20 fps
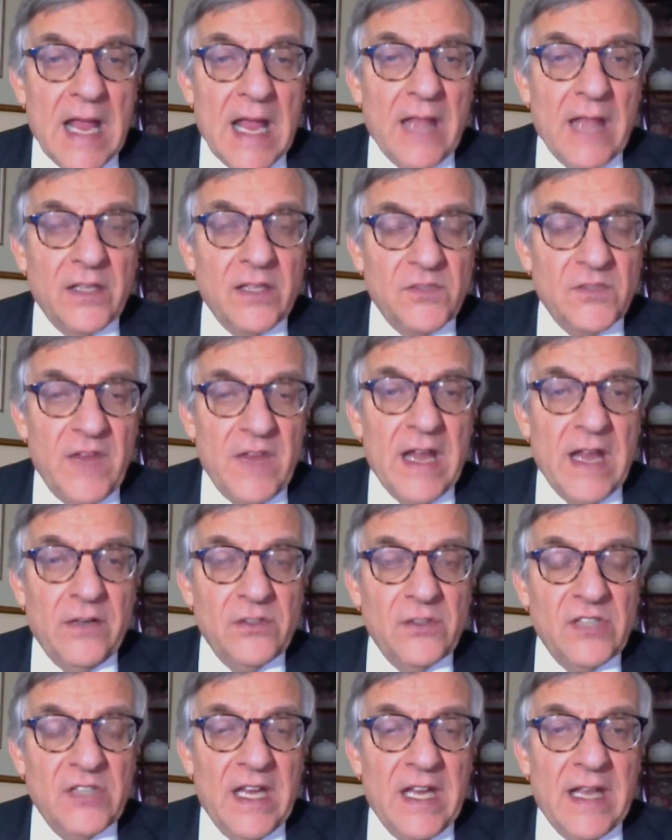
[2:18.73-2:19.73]
Alex van
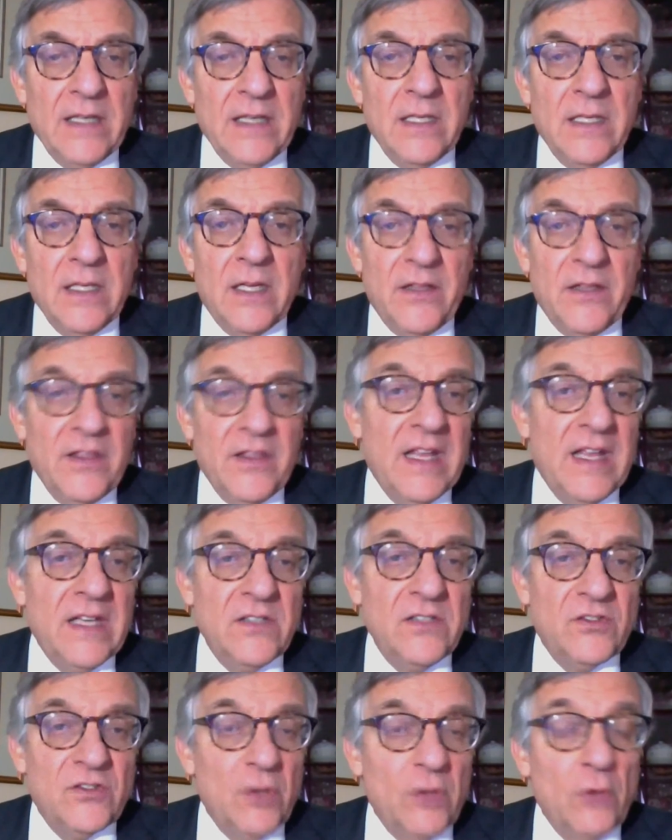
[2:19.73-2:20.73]
der Zan,
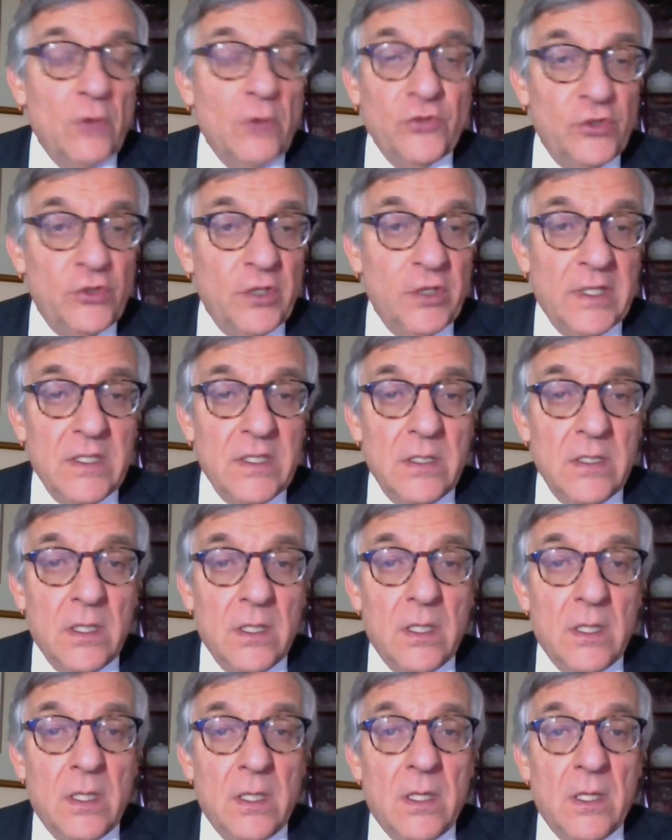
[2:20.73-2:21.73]
then so should
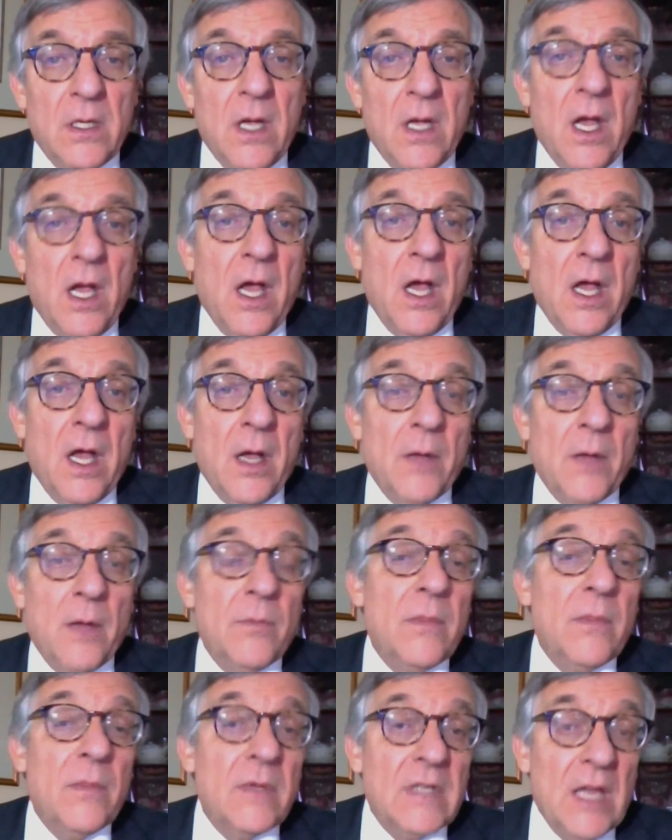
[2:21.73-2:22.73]

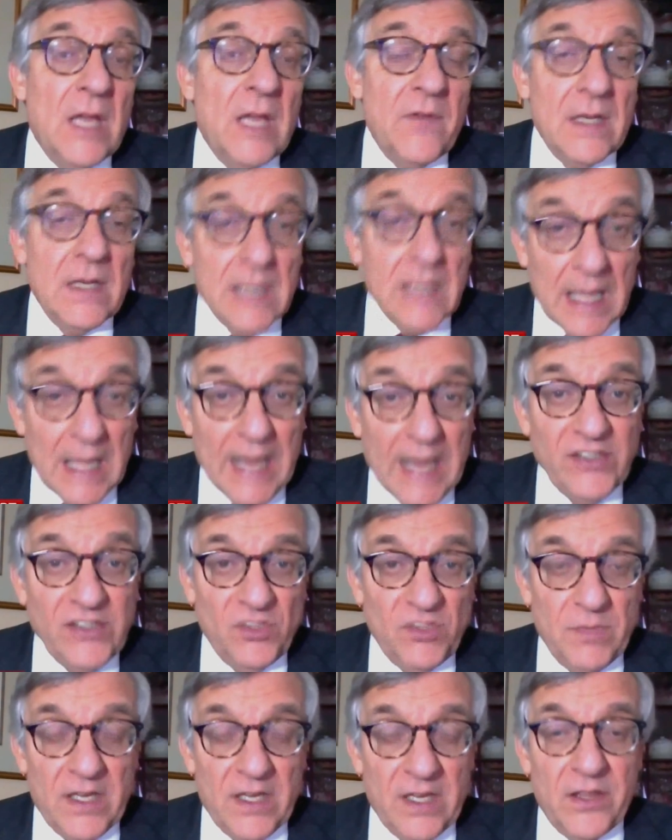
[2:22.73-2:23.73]
Kevin
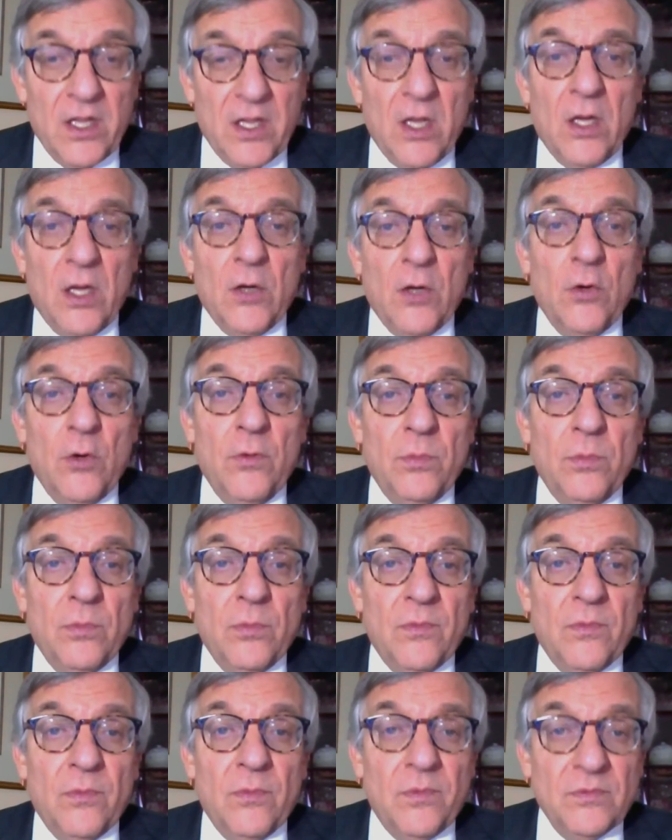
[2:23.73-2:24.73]
Clinesmith, who
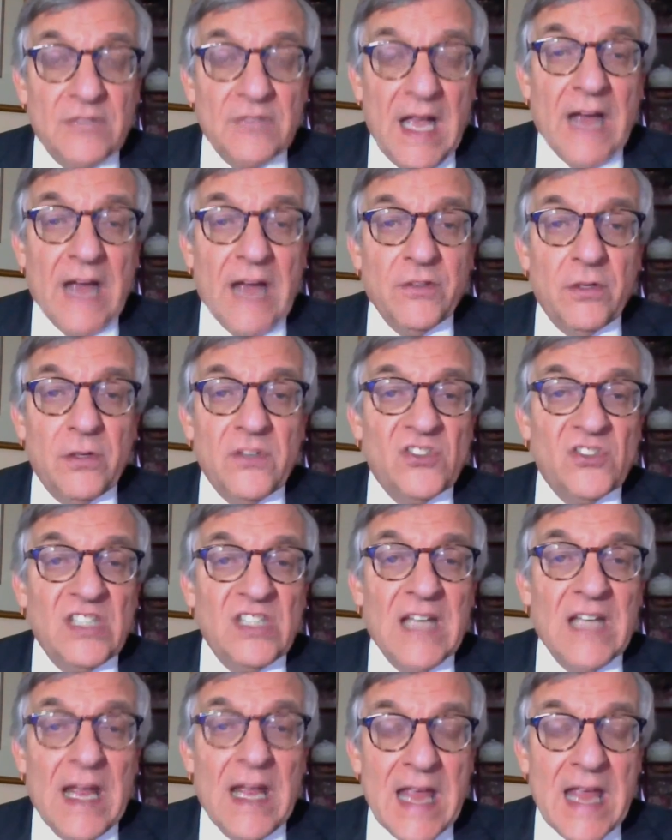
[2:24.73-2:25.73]
doctored a
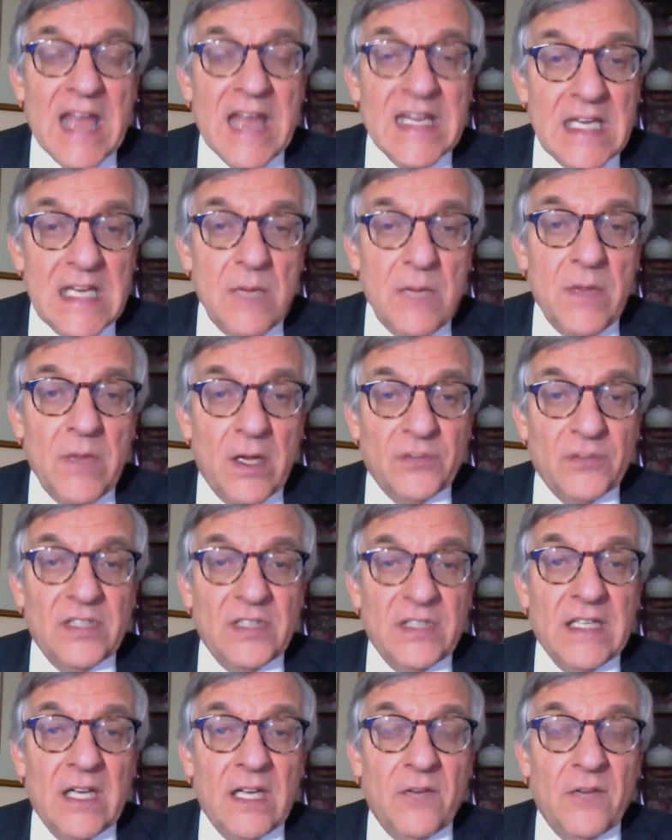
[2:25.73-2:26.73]
CIA
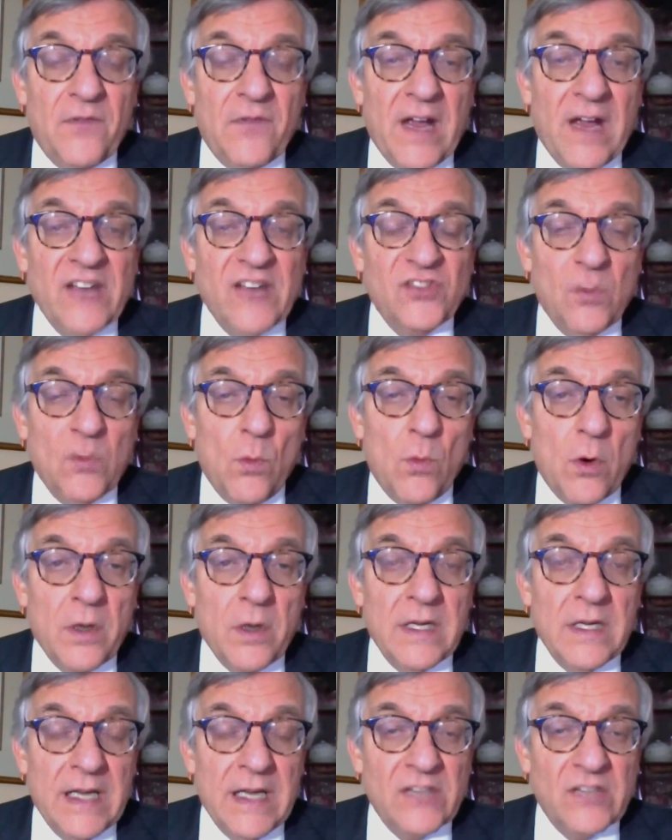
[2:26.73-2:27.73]
email to get a FISA
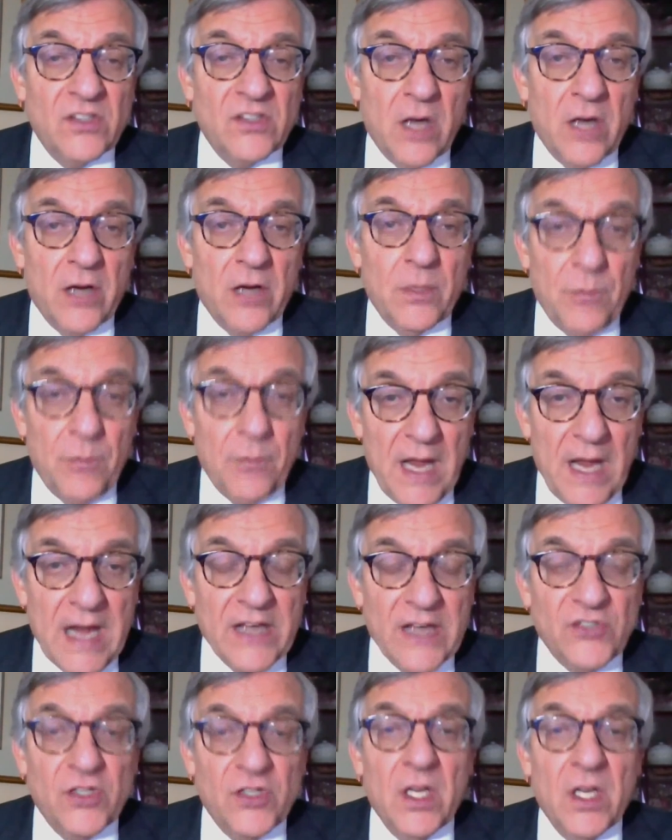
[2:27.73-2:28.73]
warrant against Carter
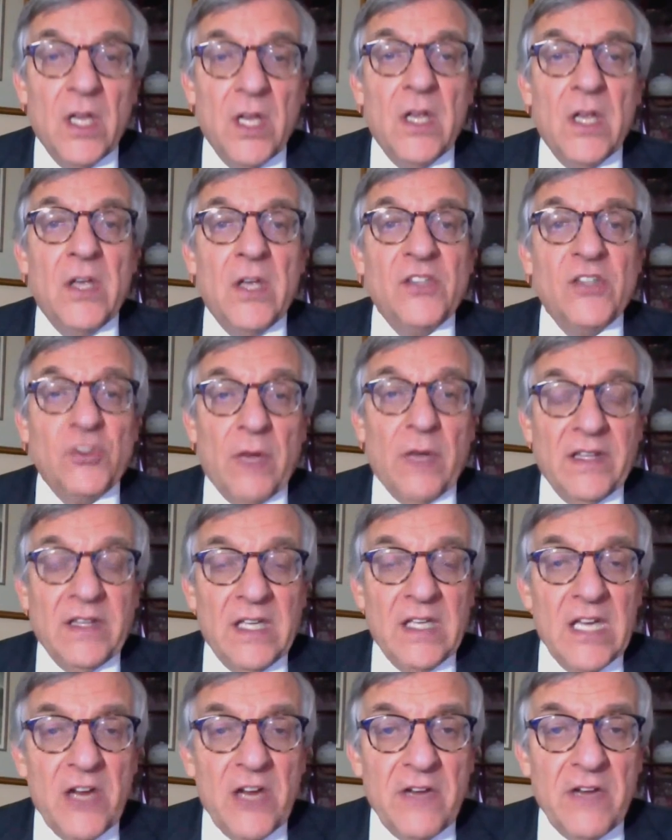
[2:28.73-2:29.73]
Page. So
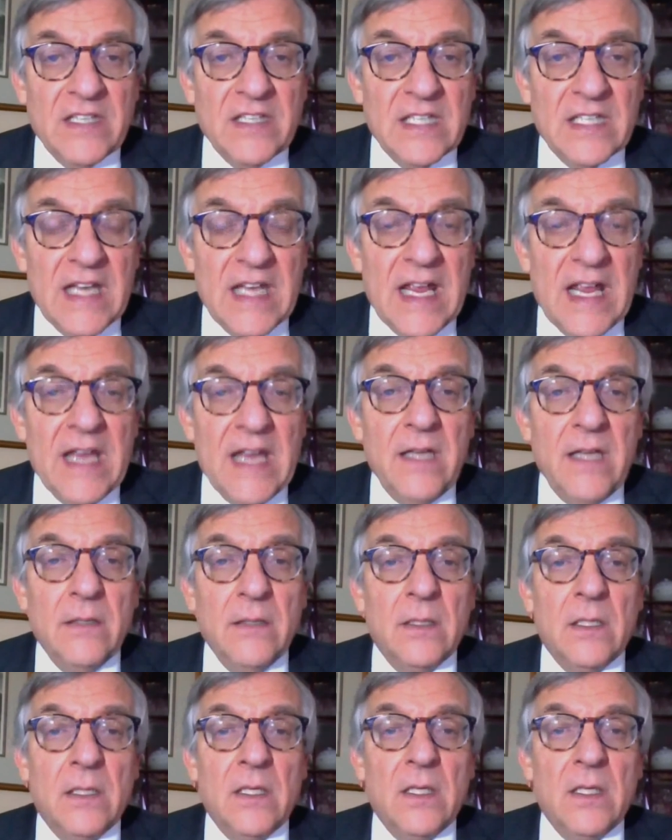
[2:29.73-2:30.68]
at the hearing today,